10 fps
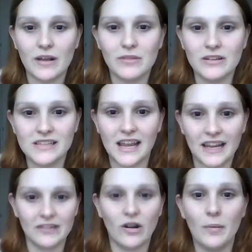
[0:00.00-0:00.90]
I'm not
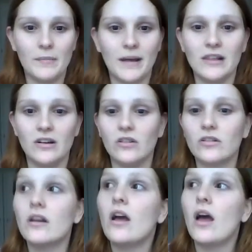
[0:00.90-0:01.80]
saying copy my
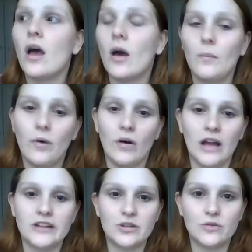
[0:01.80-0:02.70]
look,
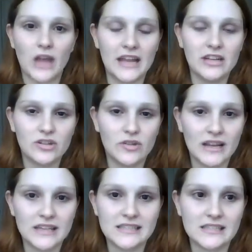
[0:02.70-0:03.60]
but I do get
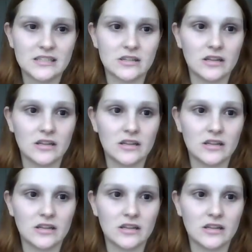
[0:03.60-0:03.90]
interest